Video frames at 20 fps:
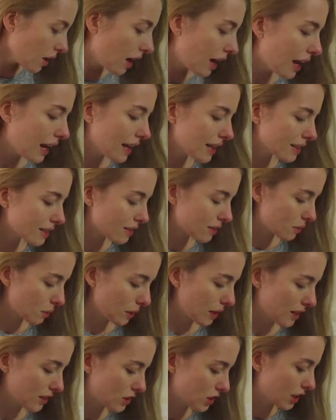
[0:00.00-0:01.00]
I like this one
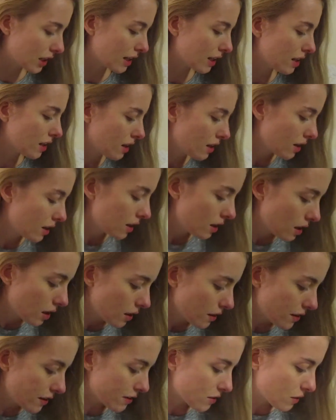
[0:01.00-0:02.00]
actually.
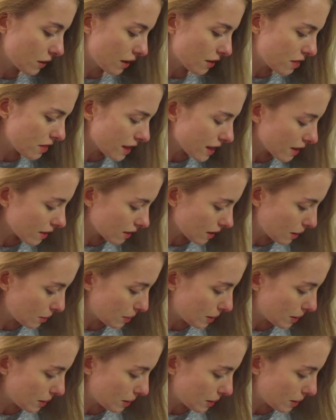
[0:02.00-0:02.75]
I